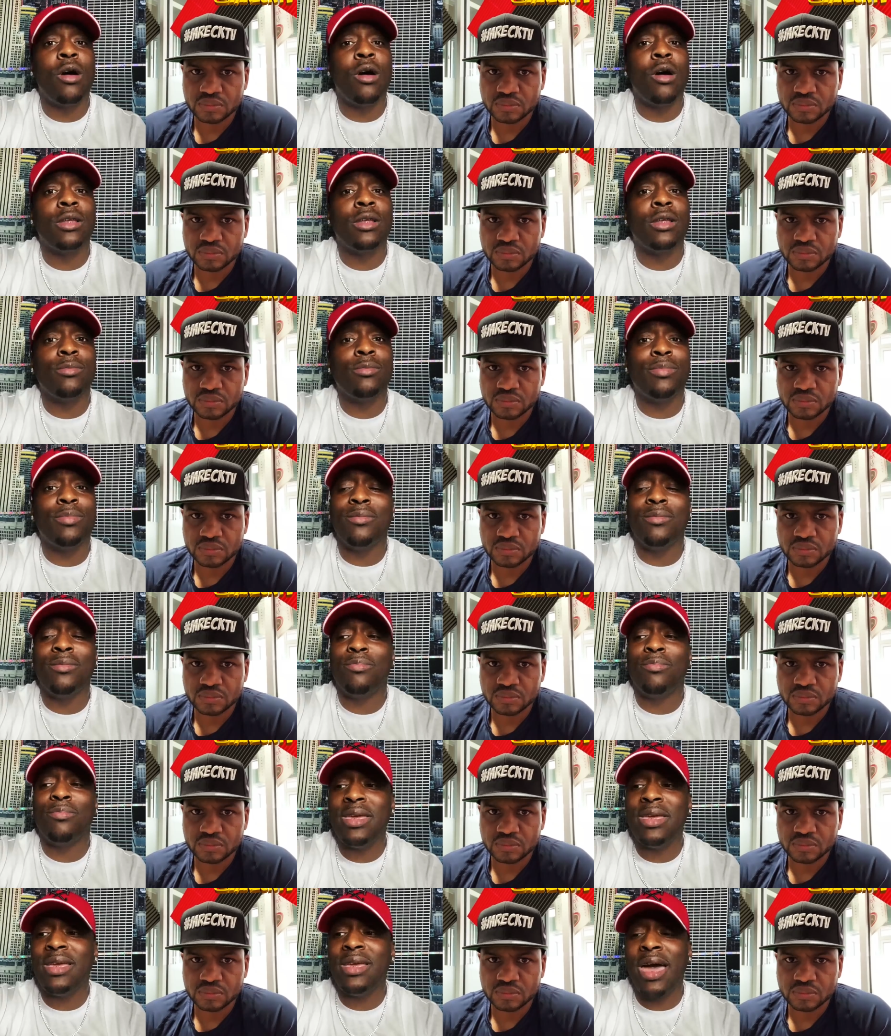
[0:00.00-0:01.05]
Speaker 1: Orleans, but
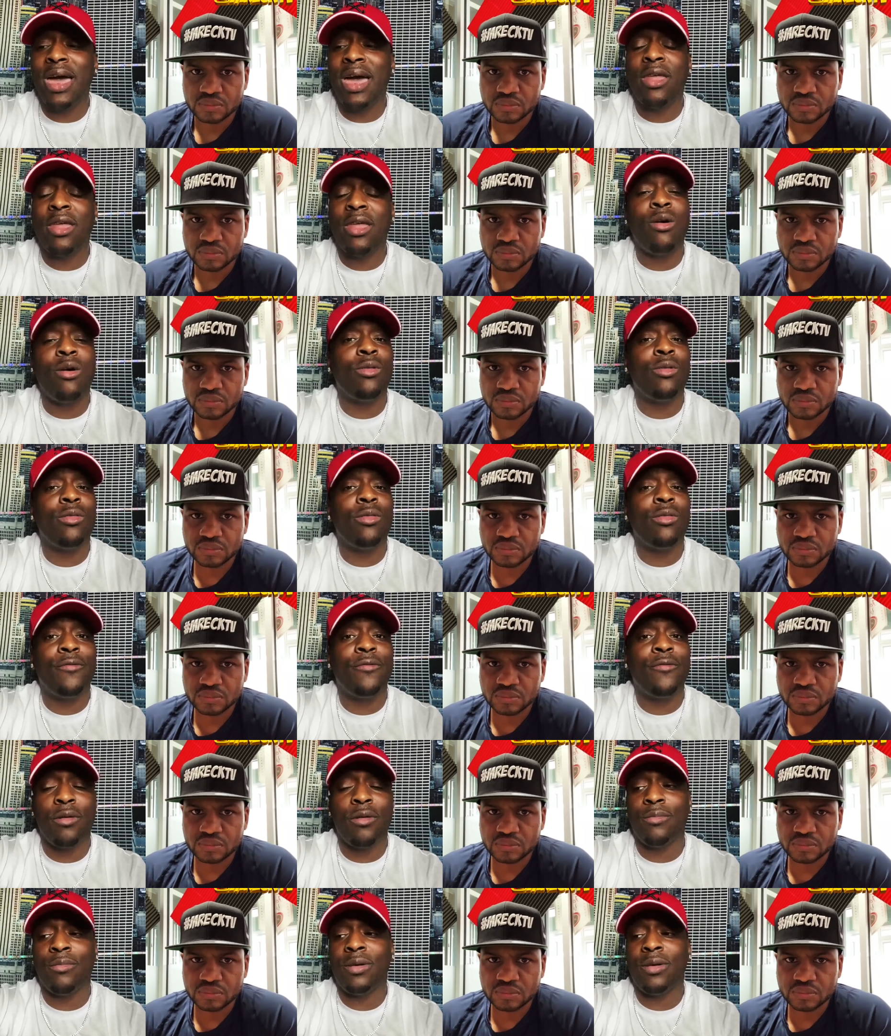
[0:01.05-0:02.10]
Pete got on
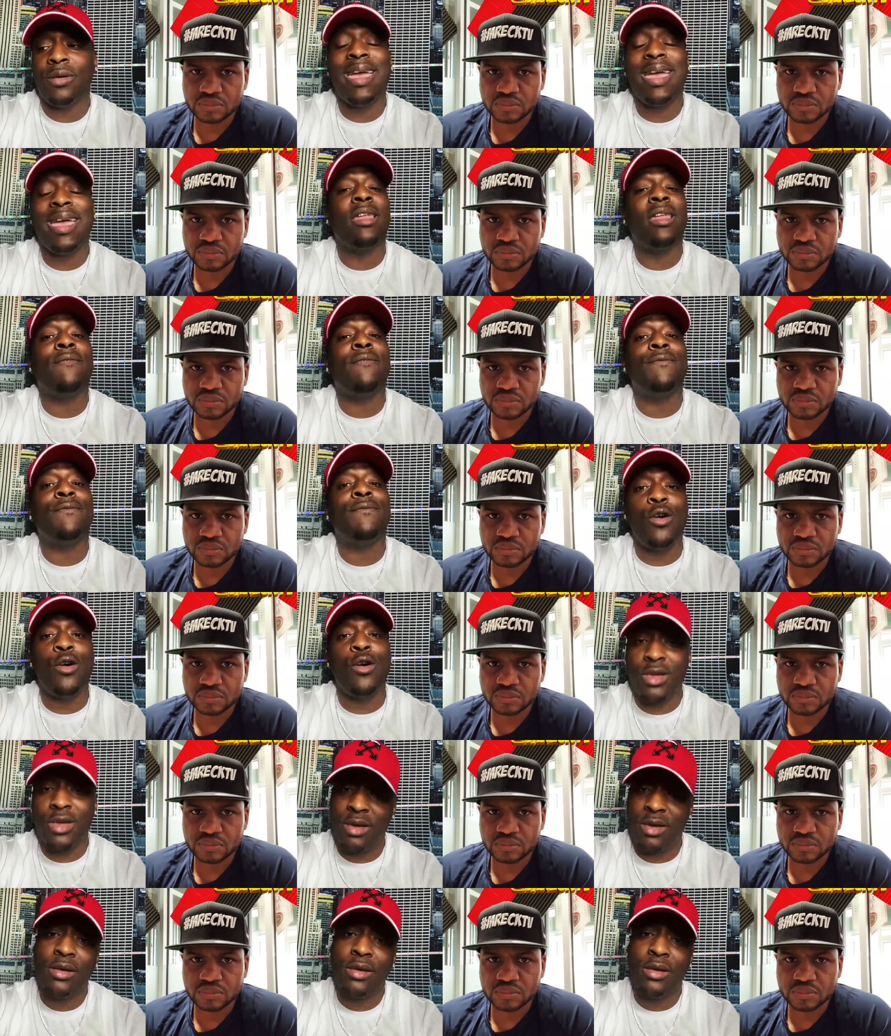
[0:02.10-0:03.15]
from
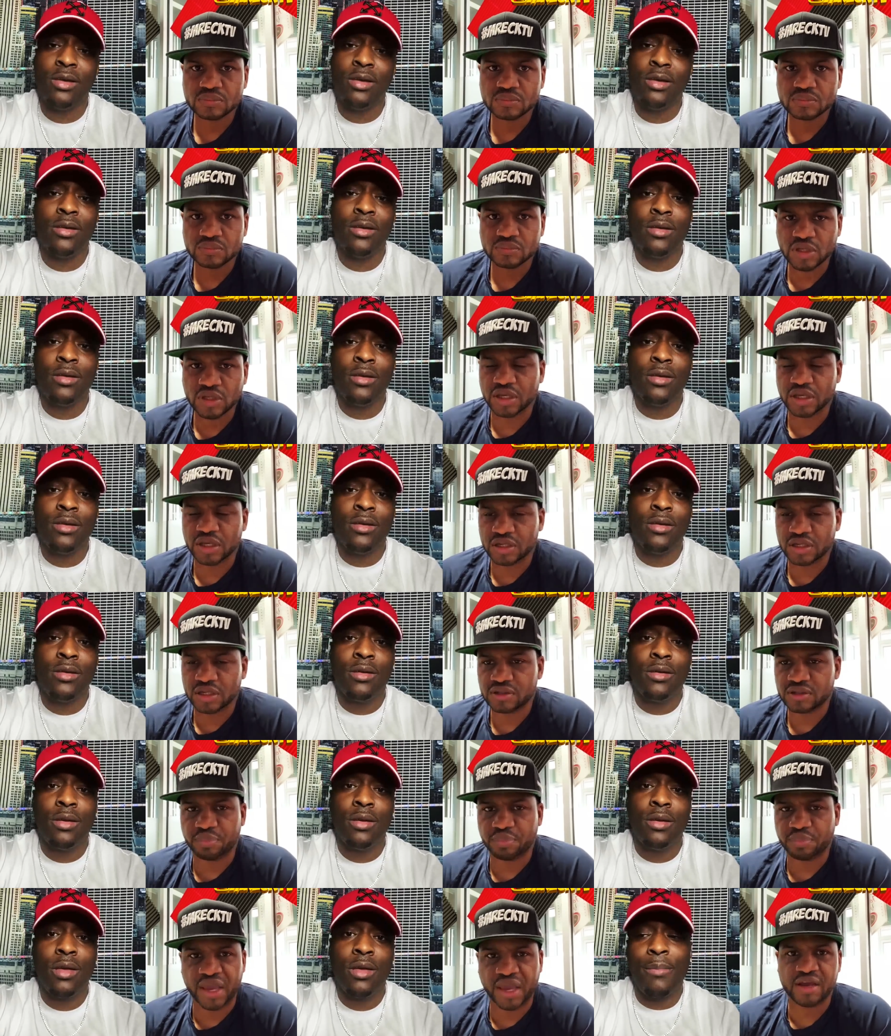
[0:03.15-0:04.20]
California.
Speaker 2: Yeah,
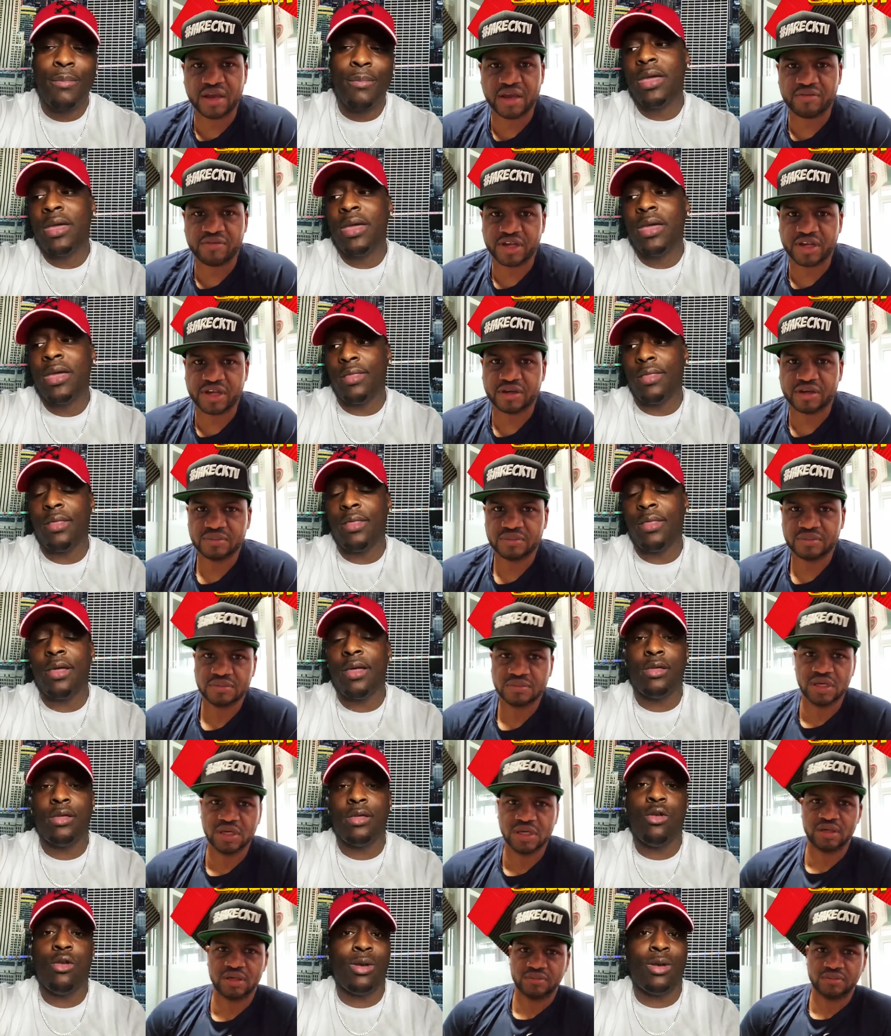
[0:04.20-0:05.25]
the Bay I mean,
Speaker 1: Area. You
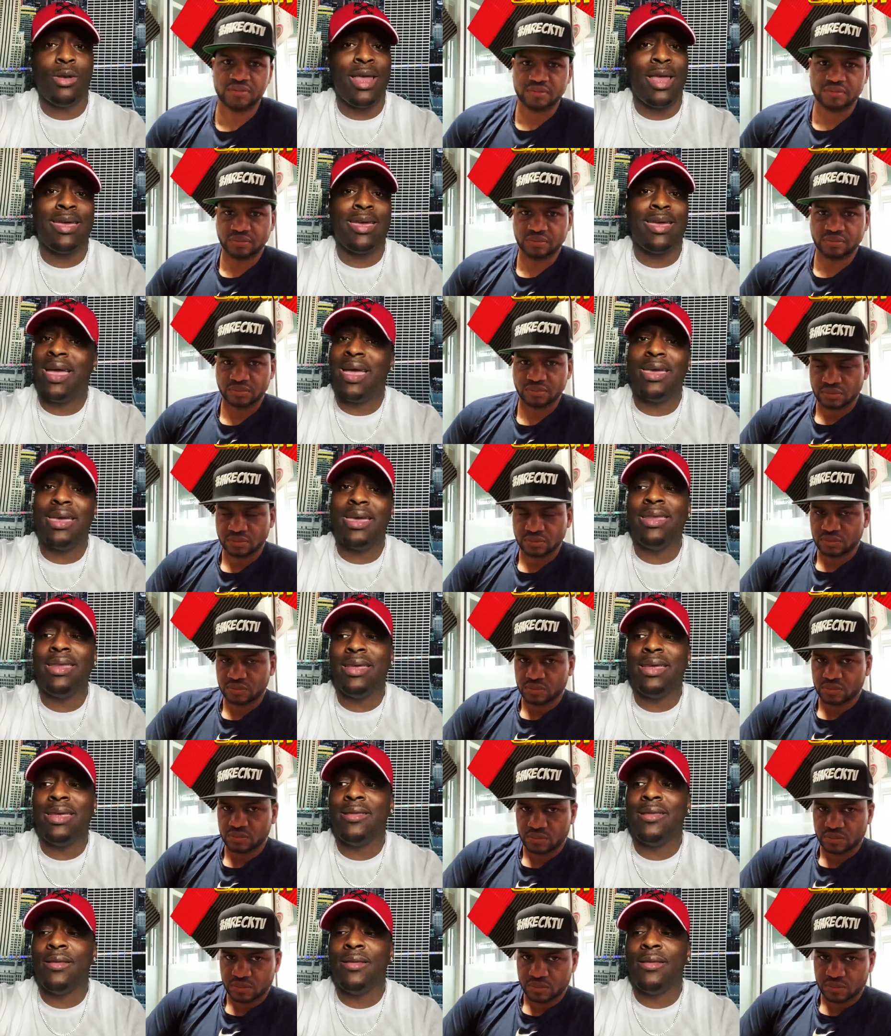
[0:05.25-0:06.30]
yeah. know, like he
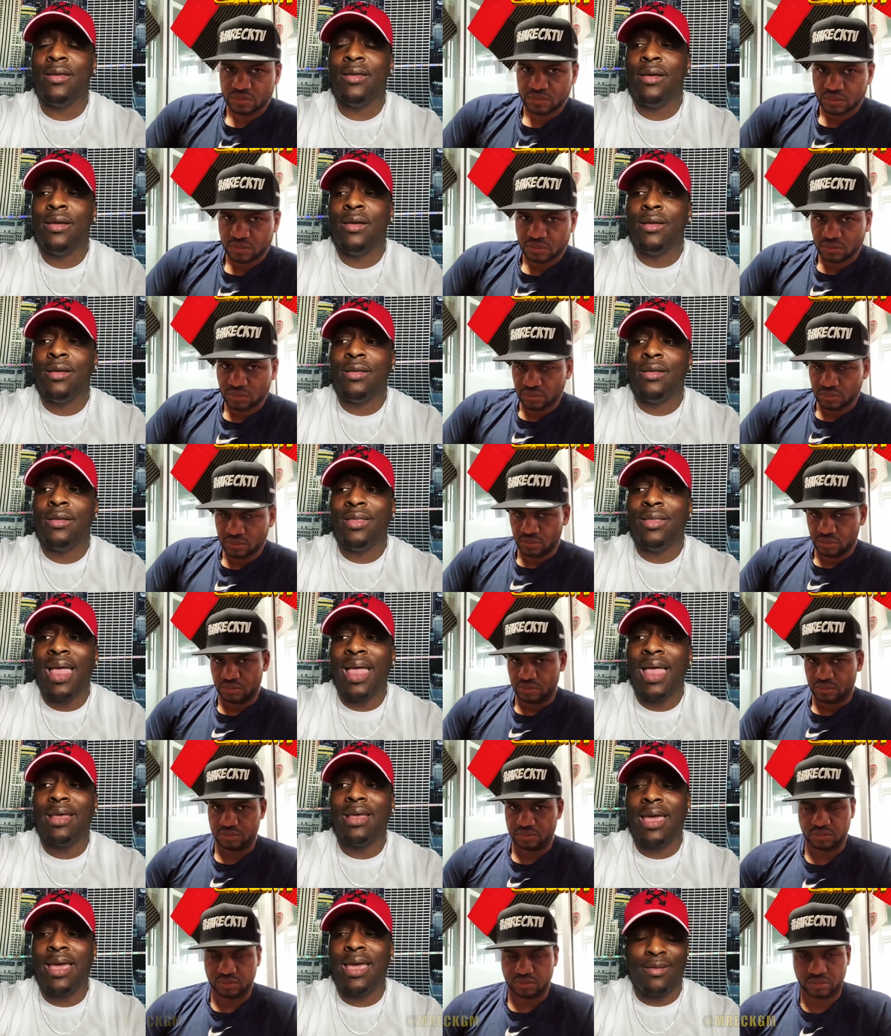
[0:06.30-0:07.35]
didn't
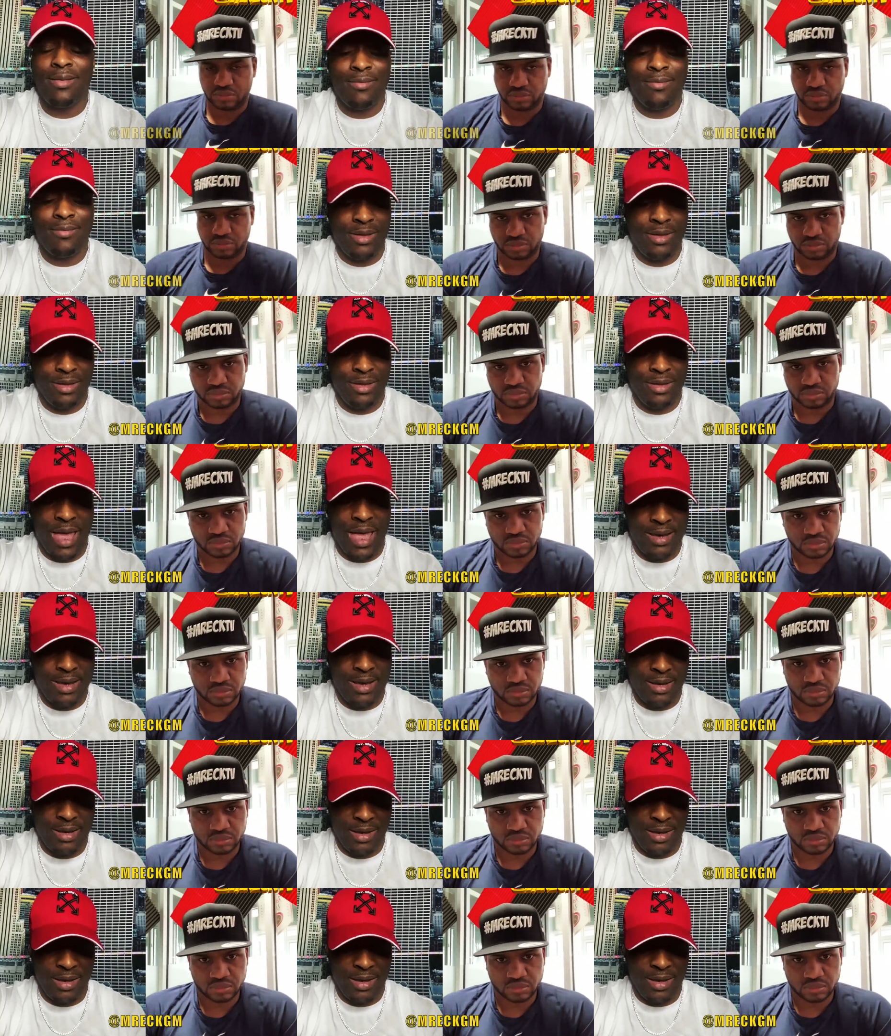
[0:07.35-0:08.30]
like like like